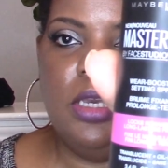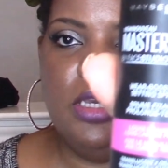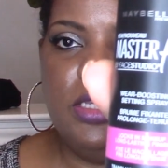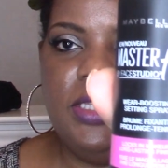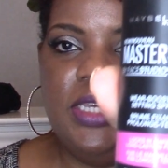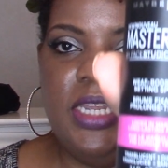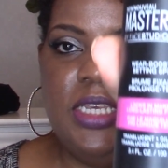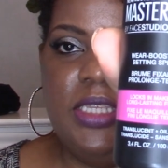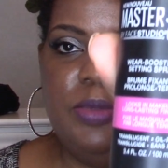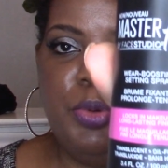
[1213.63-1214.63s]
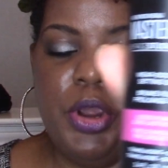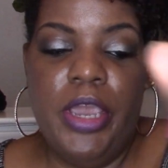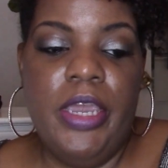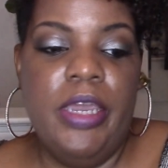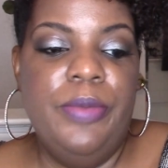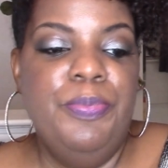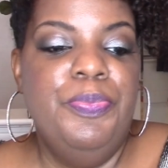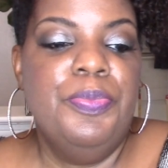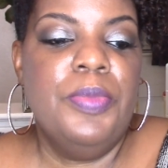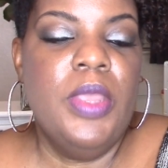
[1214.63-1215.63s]
setting spray.
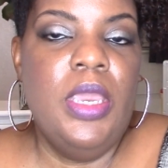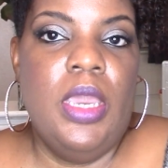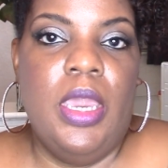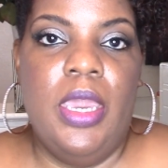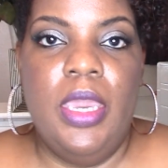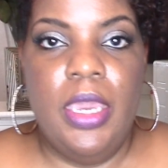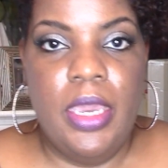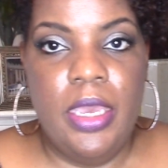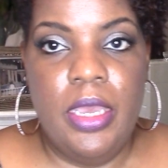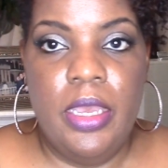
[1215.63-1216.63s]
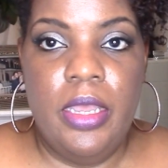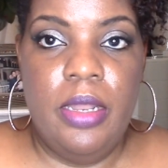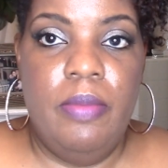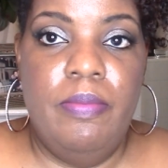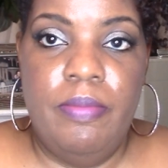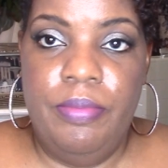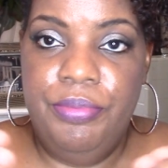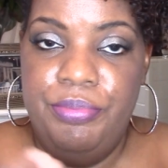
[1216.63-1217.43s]
And